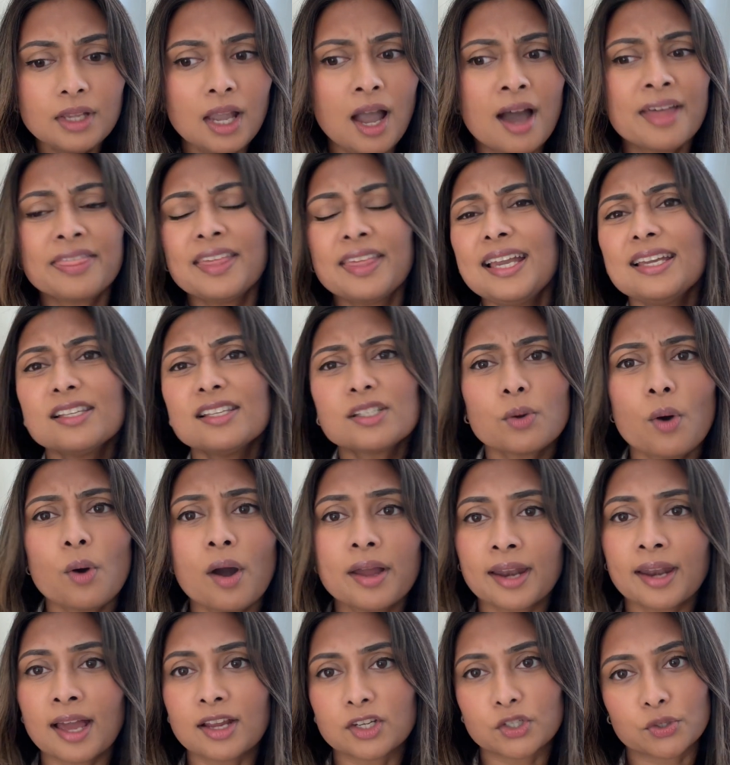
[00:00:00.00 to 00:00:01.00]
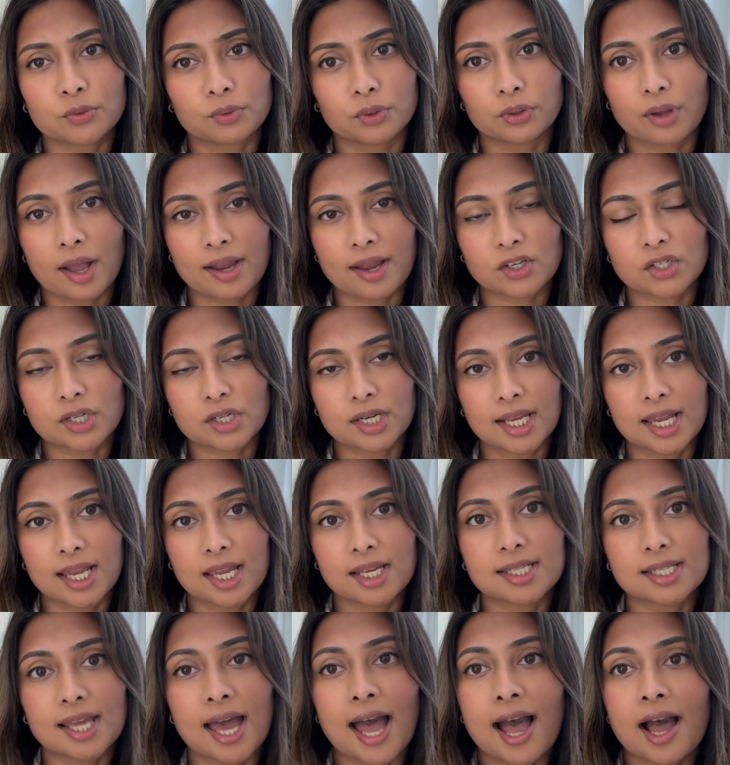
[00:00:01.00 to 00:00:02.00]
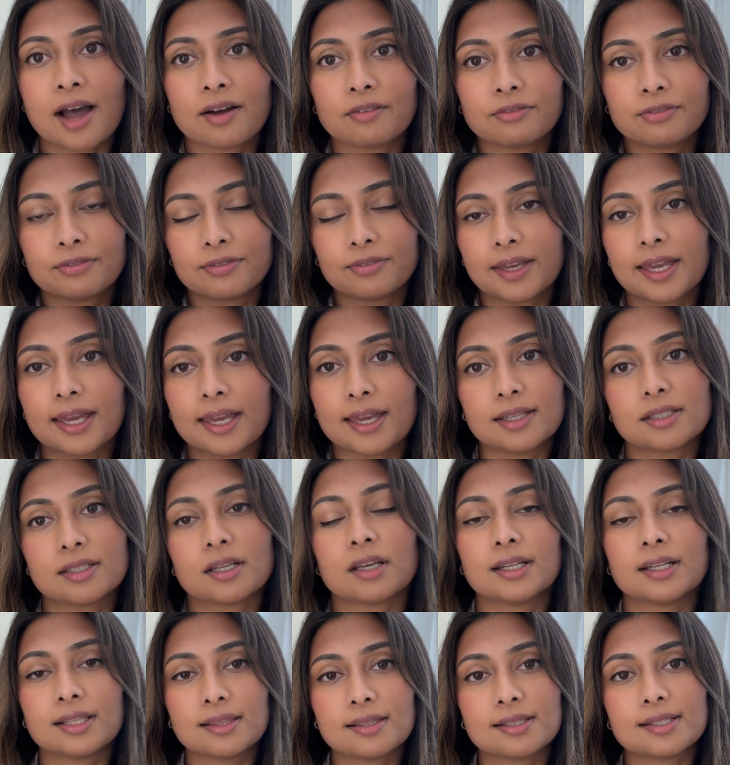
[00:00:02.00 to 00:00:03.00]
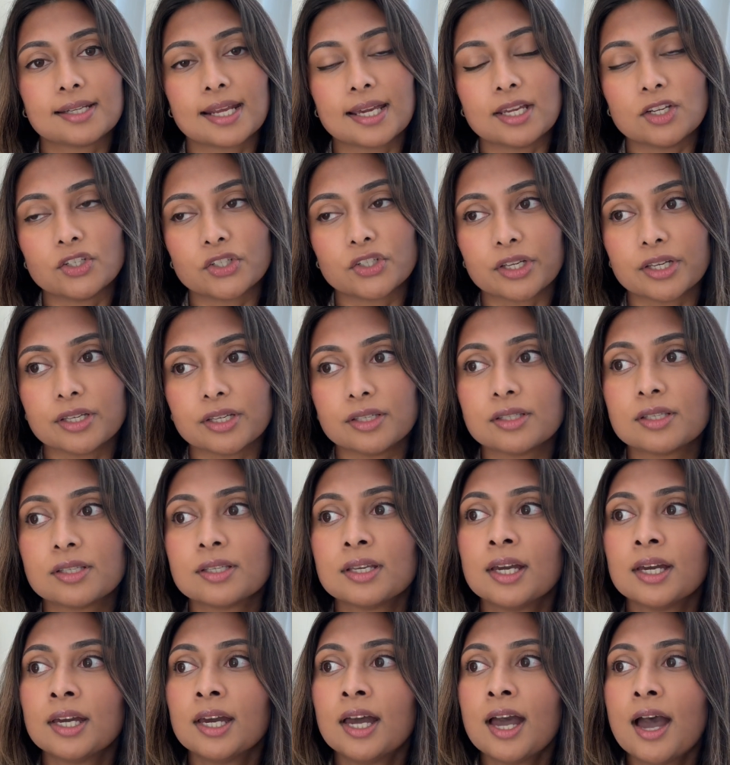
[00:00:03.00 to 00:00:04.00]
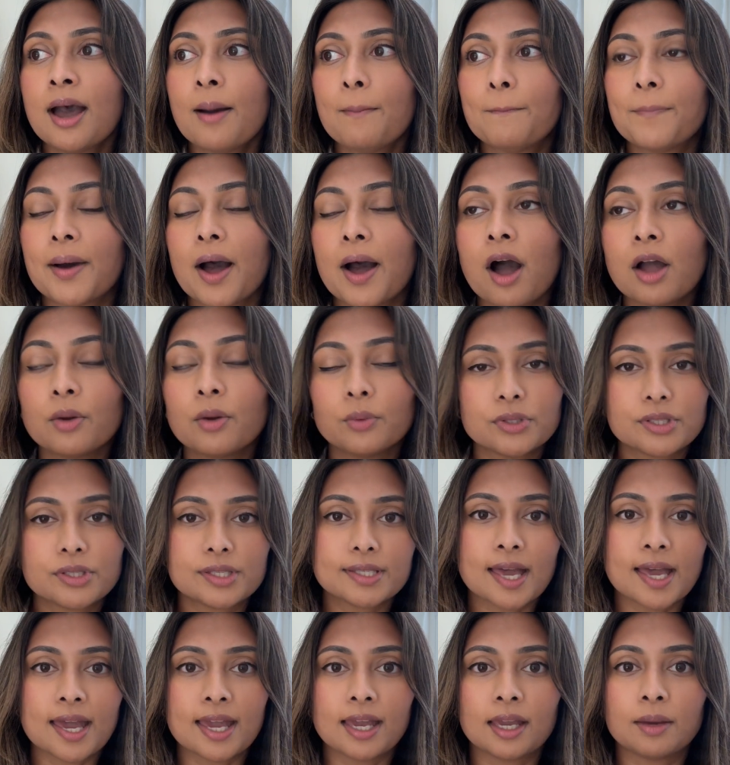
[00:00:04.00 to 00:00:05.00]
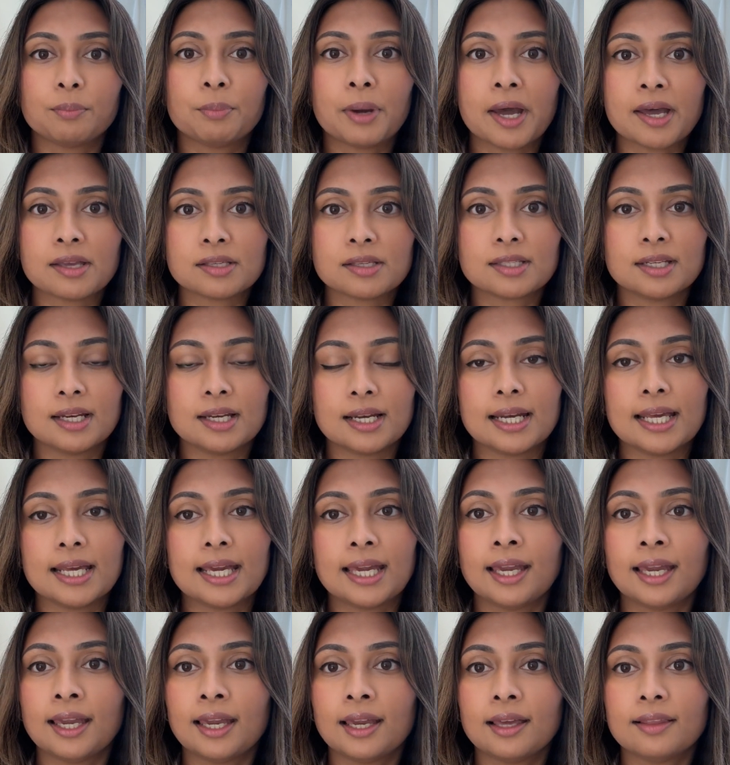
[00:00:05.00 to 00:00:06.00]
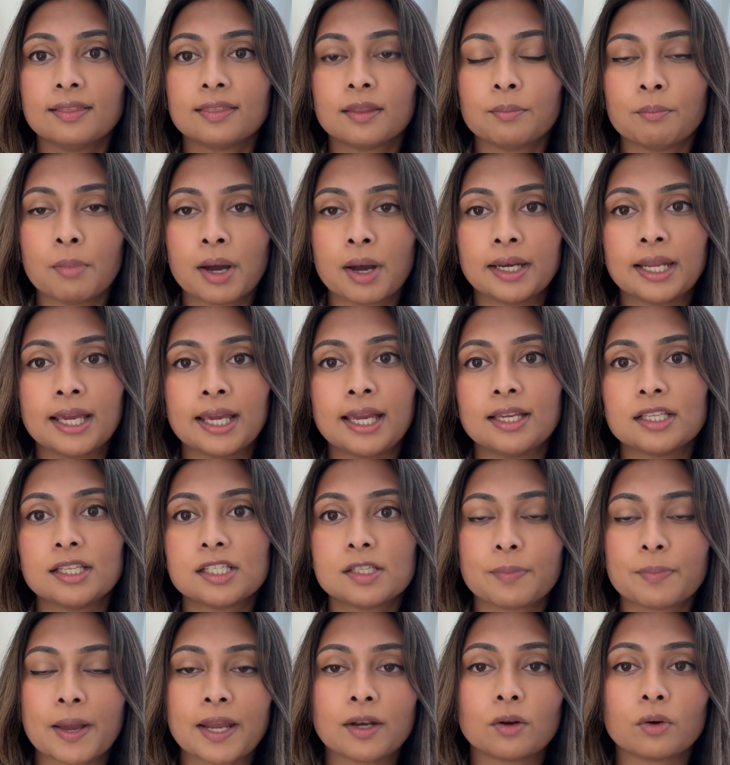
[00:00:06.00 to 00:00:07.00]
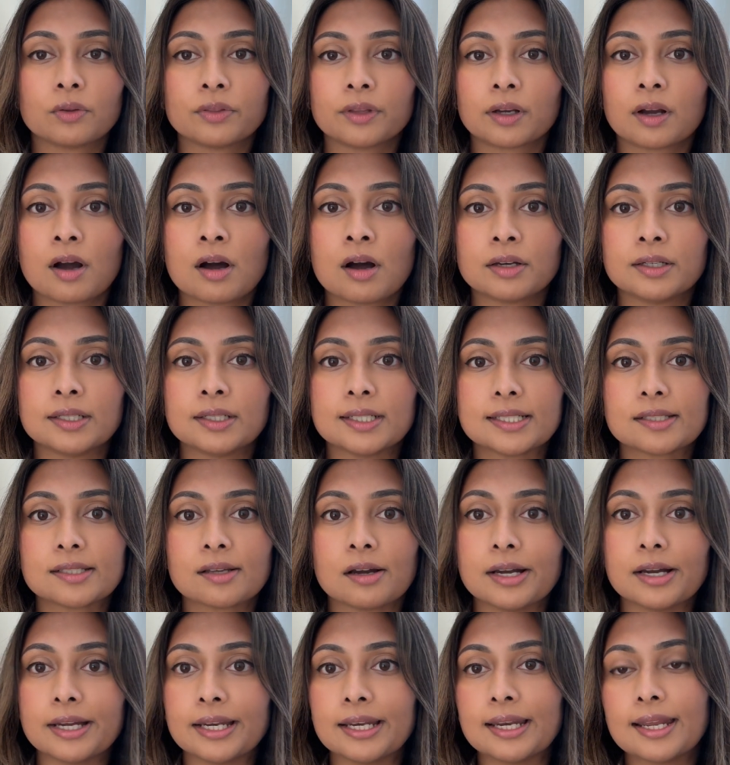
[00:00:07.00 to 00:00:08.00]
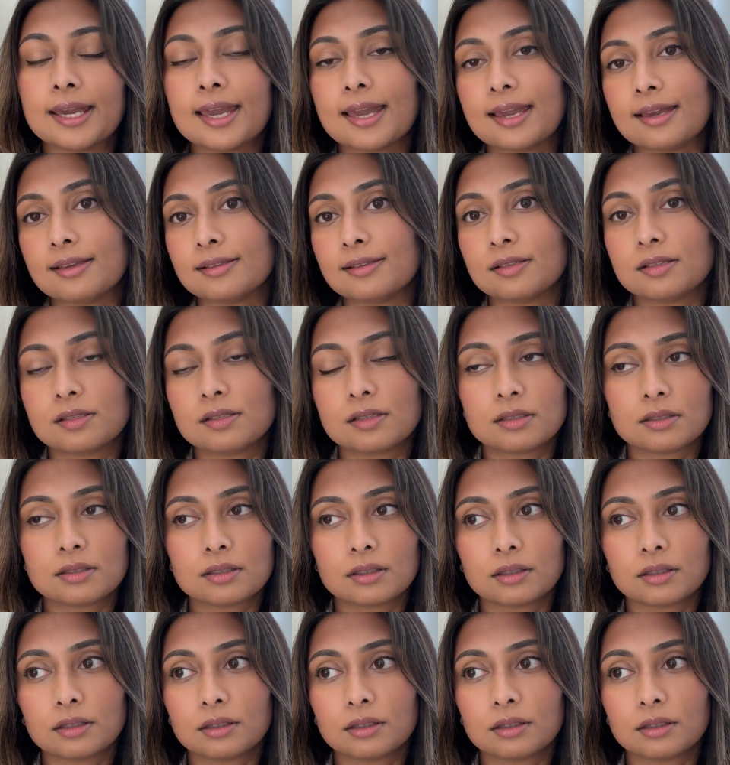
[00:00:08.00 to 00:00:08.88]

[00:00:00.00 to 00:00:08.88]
I think it's quite natural actually to have it done in stages. But I would say personally, the money spent on the garden design is